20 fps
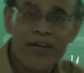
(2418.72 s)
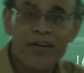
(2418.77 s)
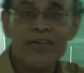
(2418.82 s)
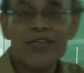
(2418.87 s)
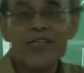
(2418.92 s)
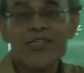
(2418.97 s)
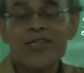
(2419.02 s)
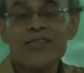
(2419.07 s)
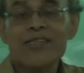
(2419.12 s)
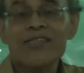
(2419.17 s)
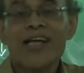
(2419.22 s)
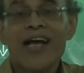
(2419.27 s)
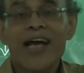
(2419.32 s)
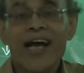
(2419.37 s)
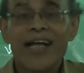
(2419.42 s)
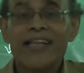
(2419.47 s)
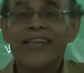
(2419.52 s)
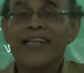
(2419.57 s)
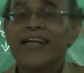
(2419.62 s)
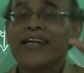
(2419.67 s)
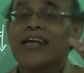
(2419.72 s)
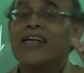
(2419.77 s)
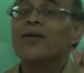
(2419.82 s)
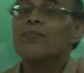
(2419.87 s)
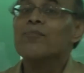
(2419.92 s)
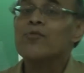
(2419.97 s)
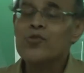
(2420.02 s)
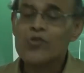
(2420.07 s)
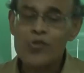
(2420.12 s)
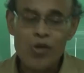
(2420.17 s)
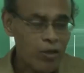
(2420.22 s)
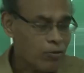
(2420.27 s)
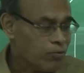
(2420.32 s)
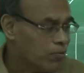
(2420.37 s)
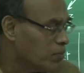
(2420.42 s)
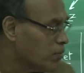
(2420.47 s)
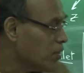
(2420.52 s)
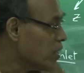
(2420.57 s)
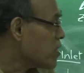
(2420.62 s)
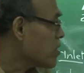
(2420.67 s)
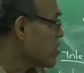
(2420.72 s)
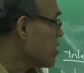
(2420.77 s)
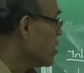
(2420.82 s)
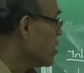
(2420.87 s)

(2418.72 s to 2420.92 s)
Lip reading: conditions and then attempt to solve these